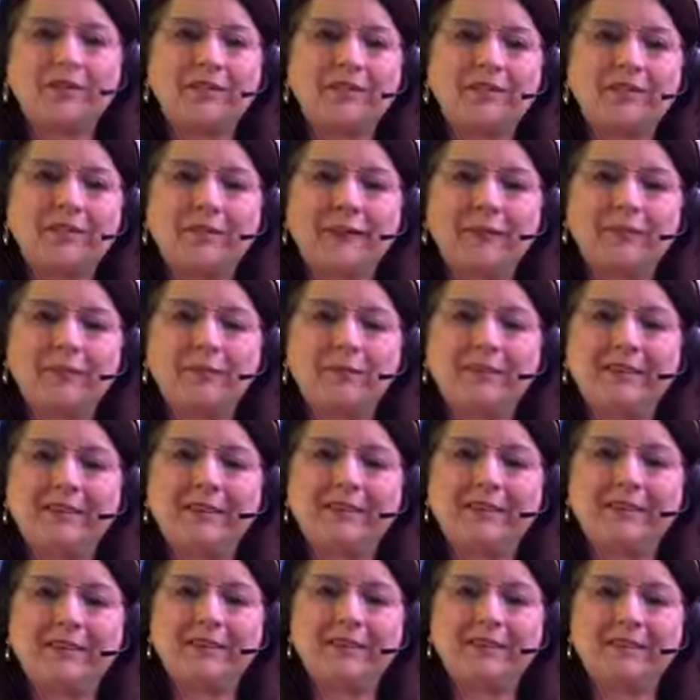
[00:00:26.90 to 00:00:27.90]
of them
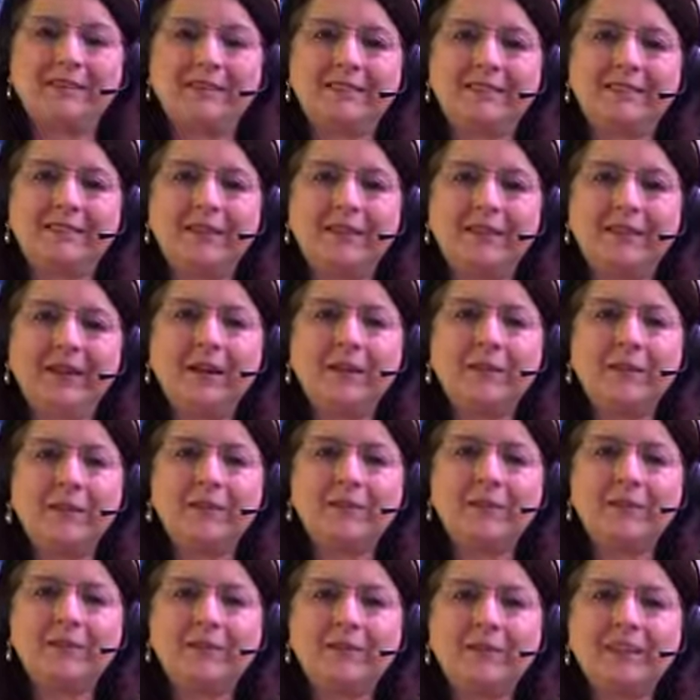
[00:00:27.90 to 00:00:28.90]
because it
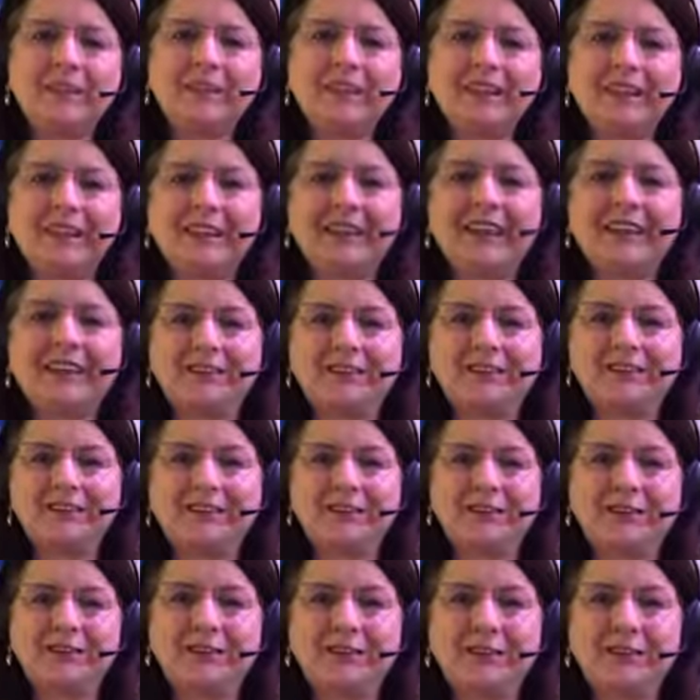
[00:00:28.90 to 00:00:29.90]
helps me feel connected
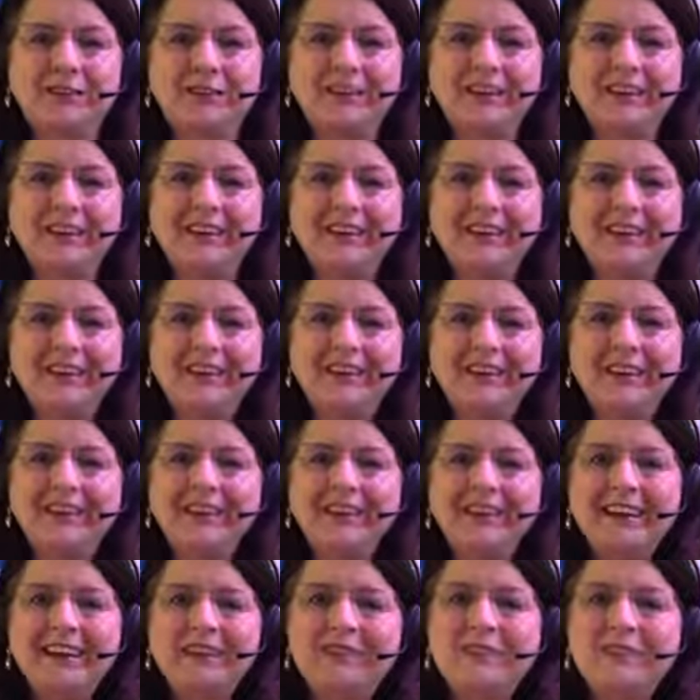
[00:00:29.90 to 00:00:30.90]
to you.
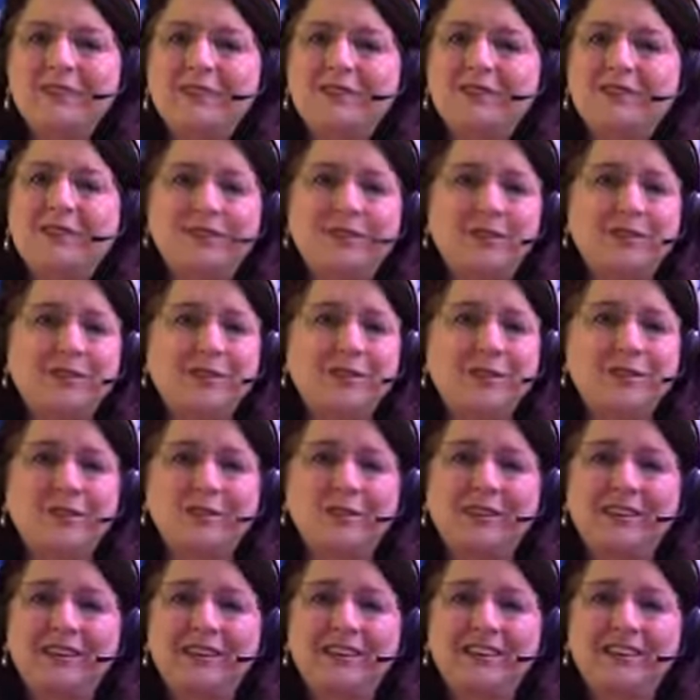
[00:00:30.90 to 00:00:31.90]
And I miss you so
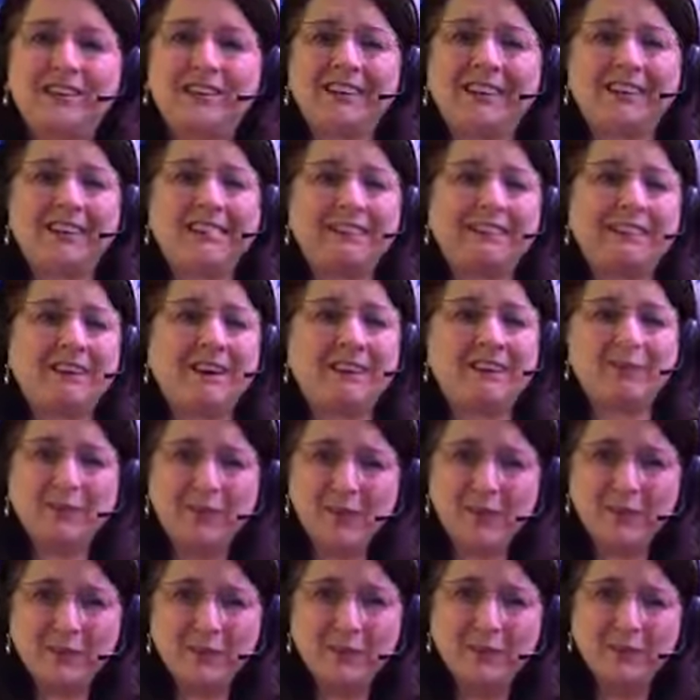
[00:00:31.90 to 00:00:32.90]
much, and I love
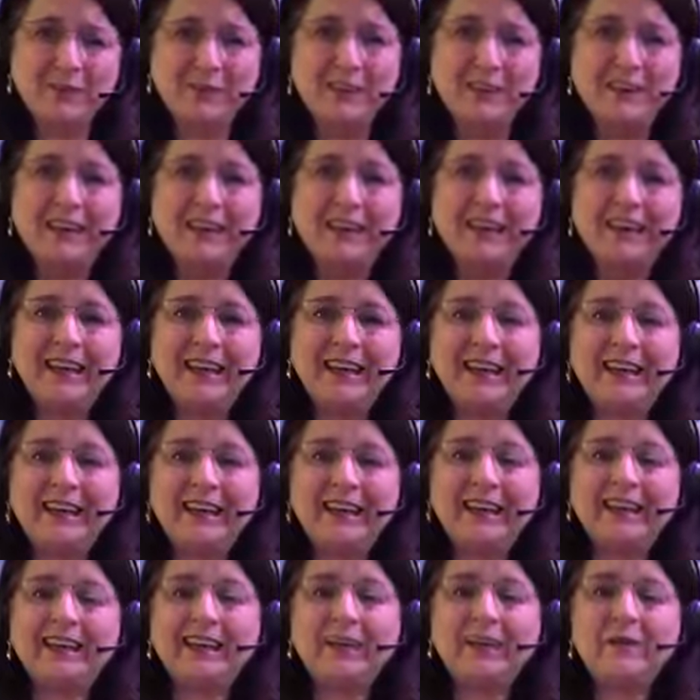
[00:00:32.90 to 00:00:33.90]
you,
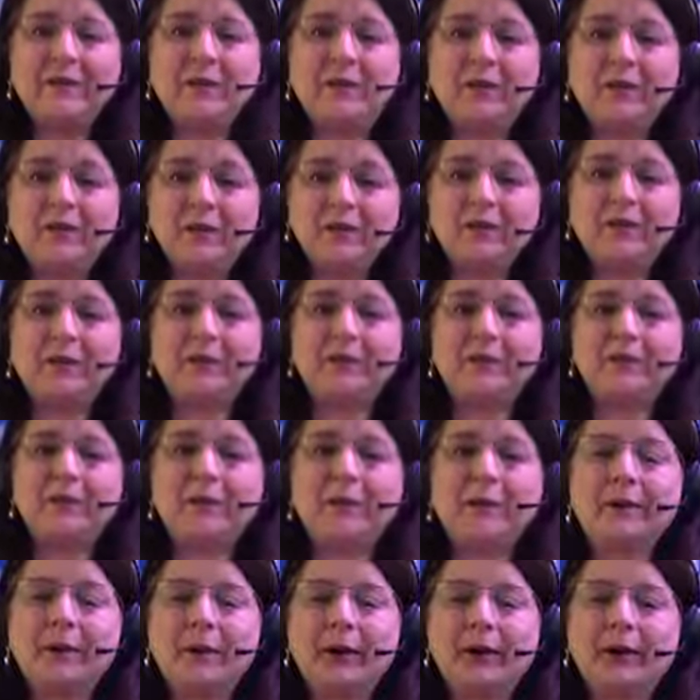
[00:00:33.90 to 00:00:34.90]
and I am holding in
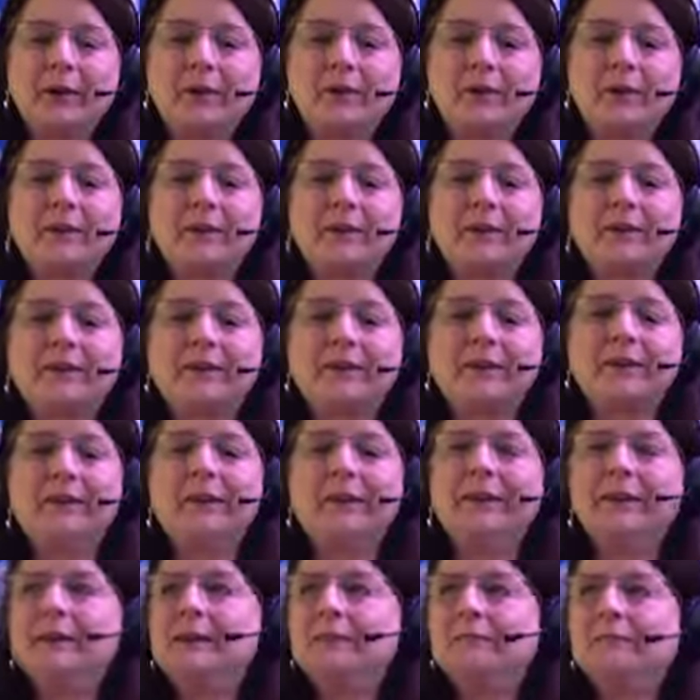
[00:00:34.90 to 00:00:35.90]
prayer when
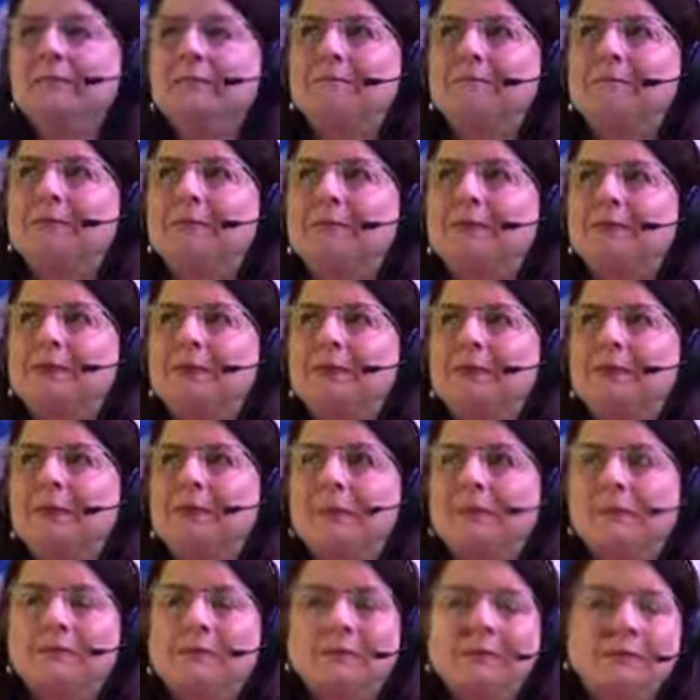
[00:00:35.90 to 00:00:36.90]

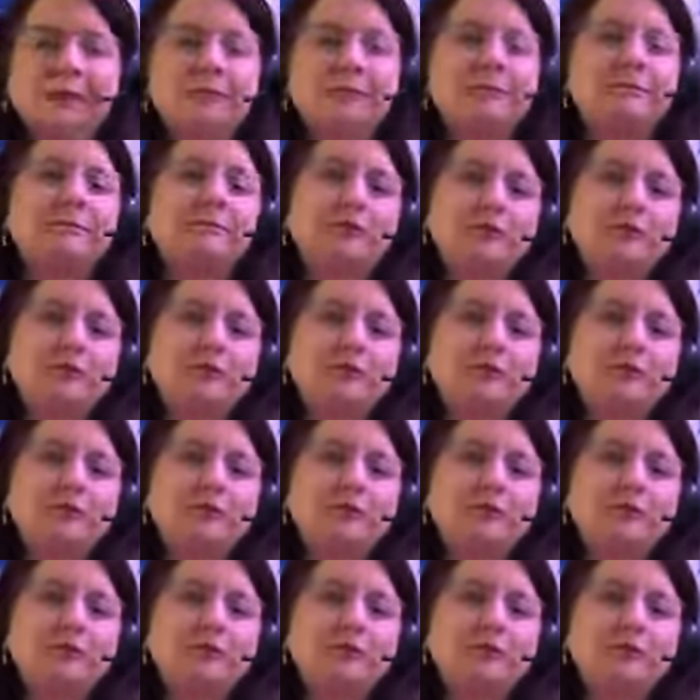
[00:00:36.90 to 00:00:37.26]
that